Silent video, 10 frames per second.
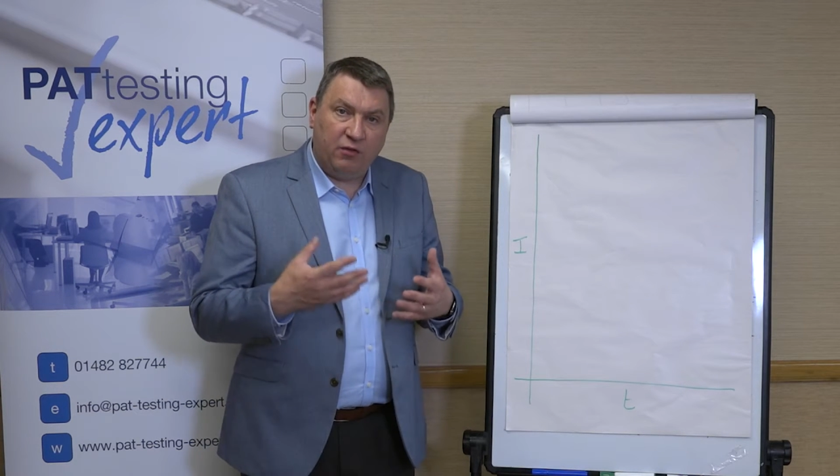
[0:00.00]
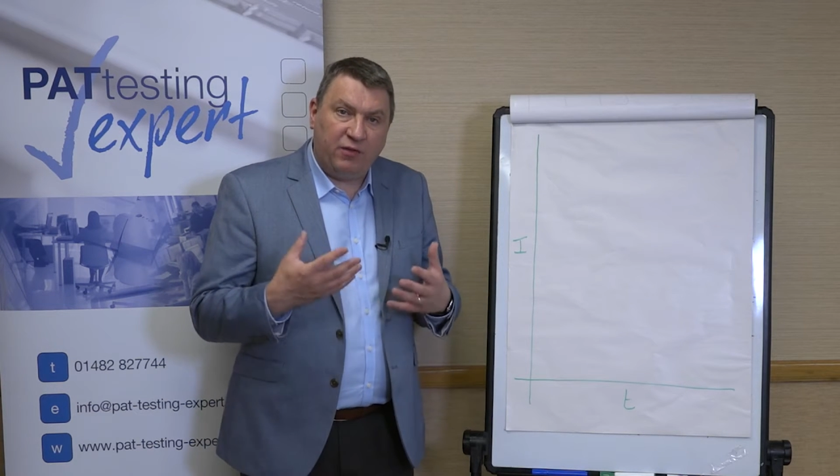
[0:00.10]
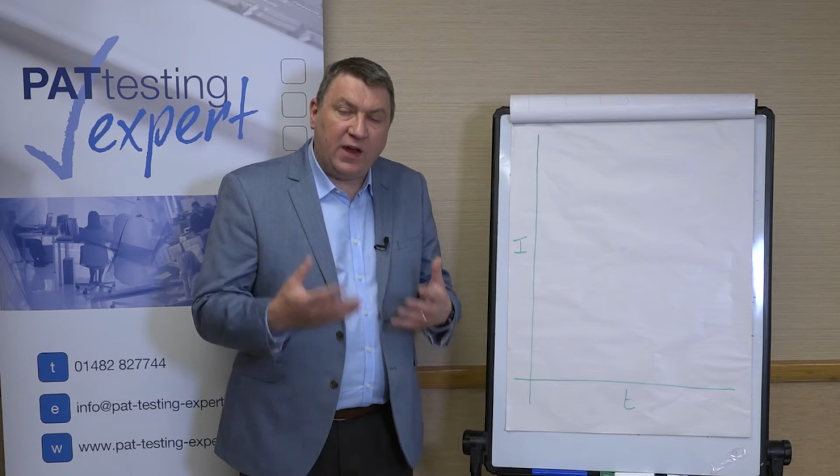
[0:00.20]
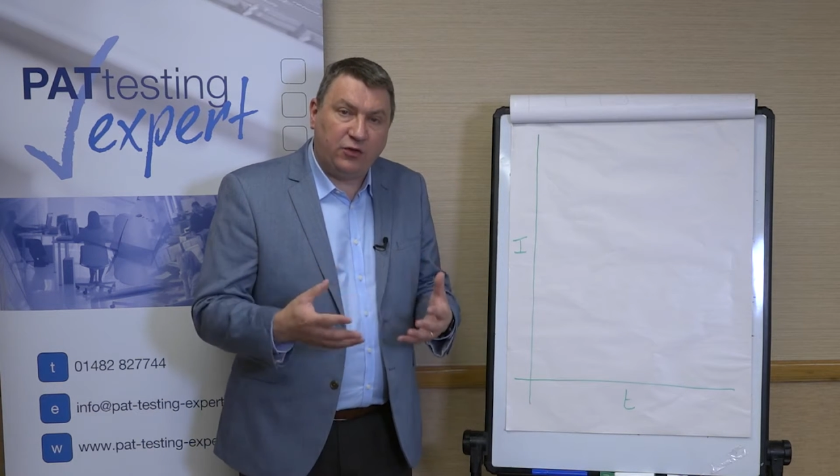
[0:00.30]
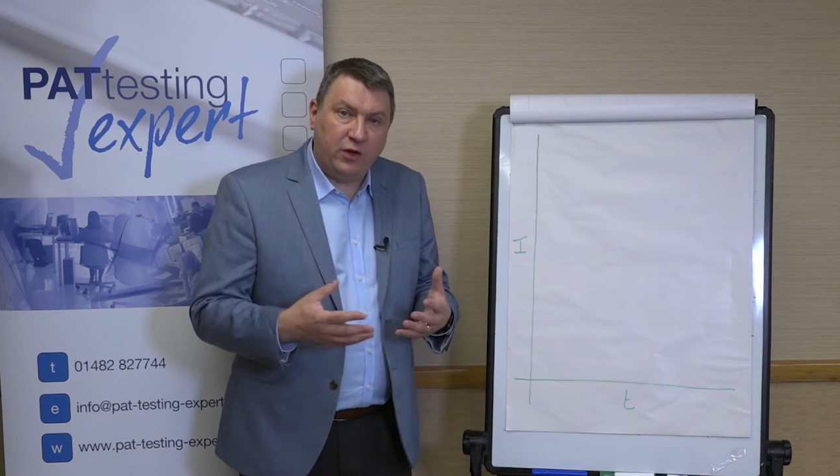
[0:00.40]

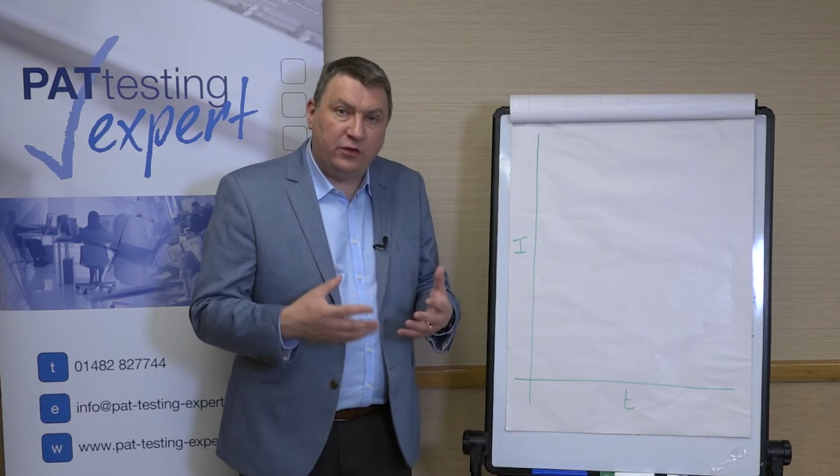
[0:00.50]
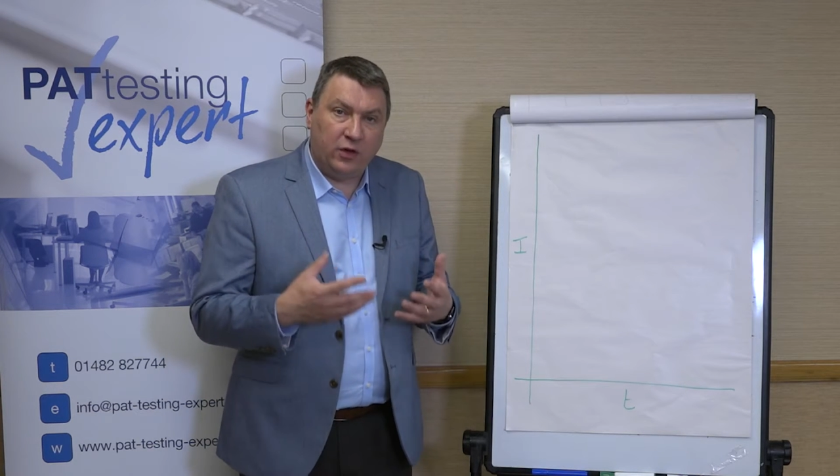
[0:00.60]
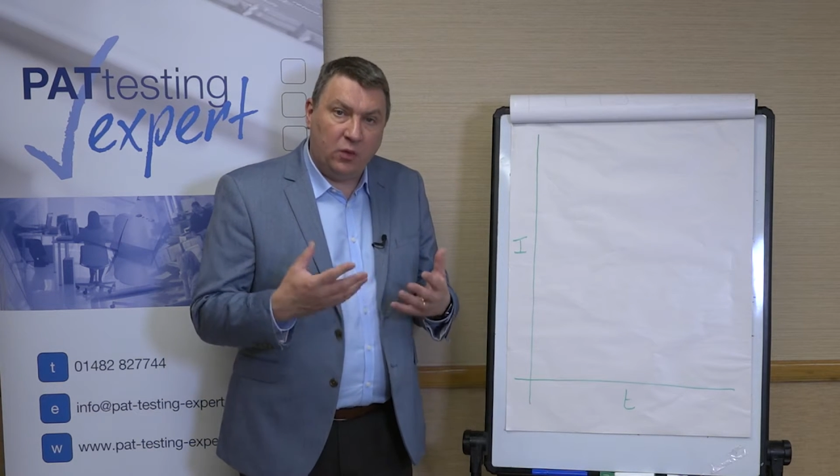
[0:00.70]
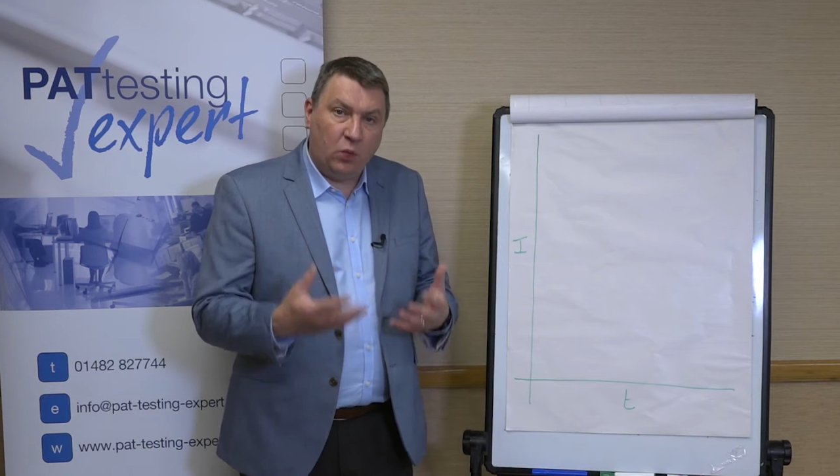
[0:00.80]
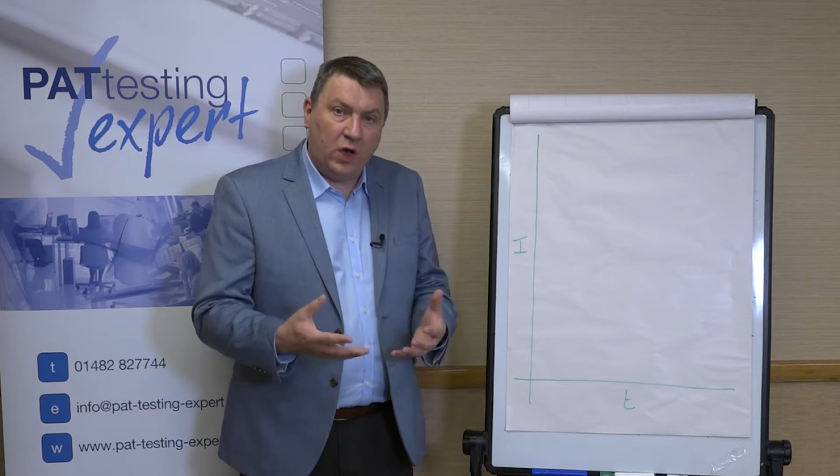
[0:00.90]
factories
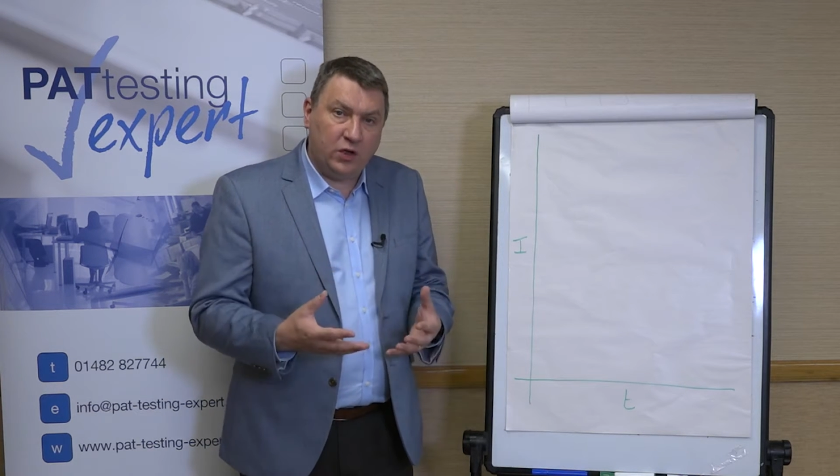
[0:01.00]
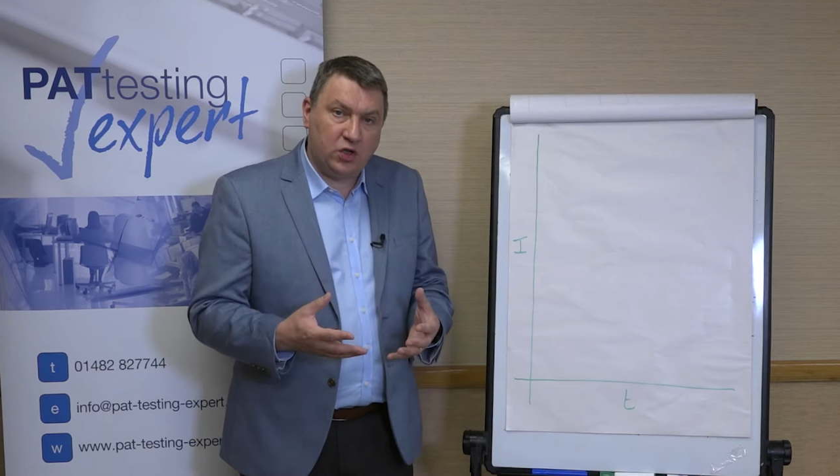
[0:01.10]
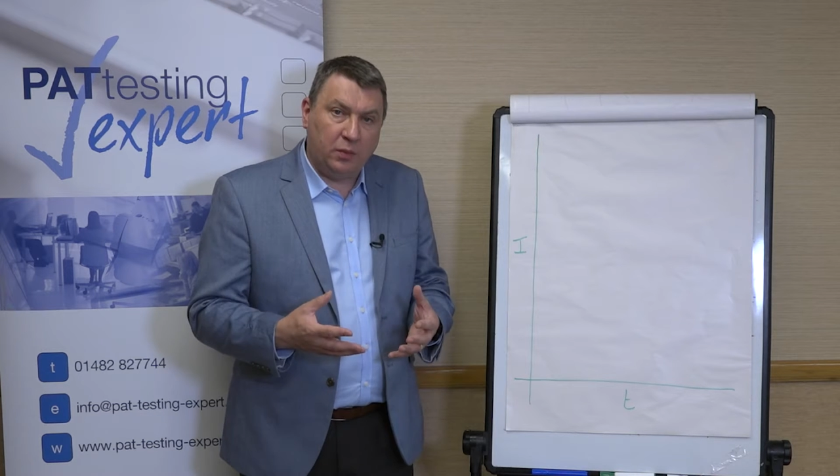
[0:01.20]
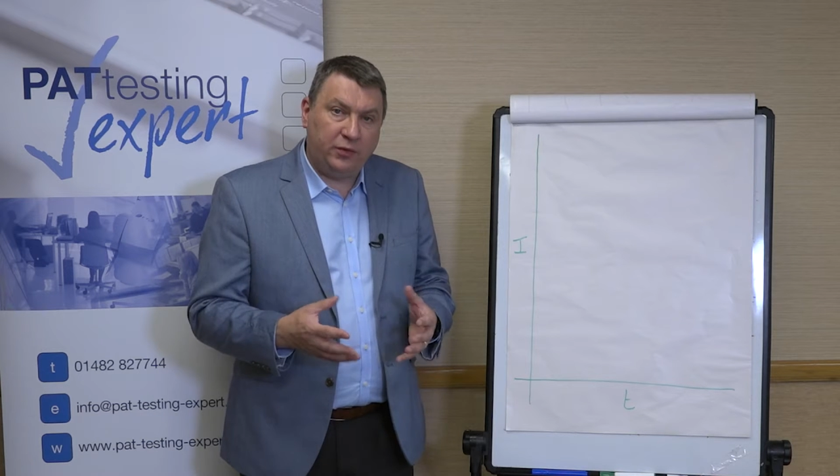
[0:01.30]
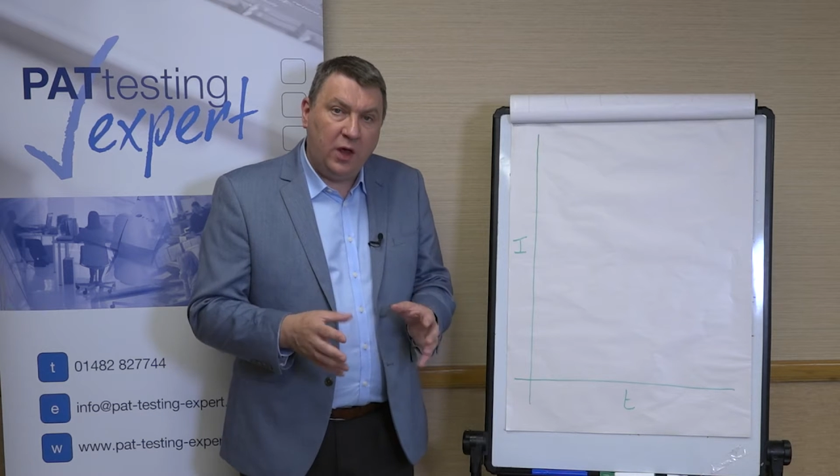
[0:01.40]
and in
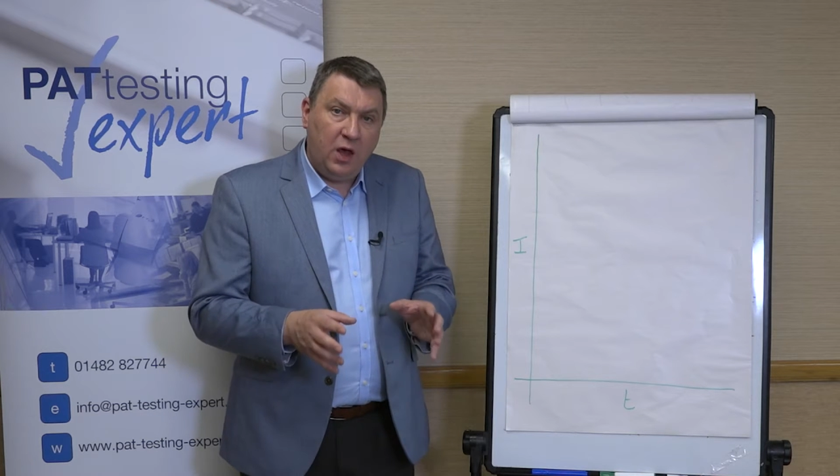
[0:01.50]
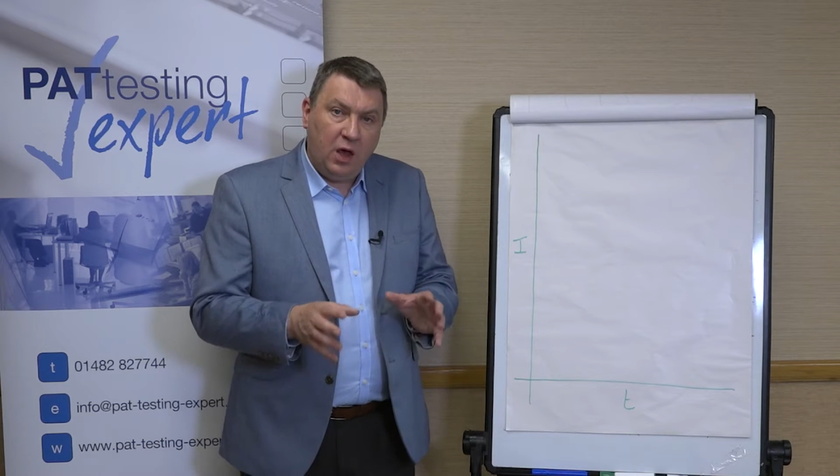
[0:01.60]
workshops,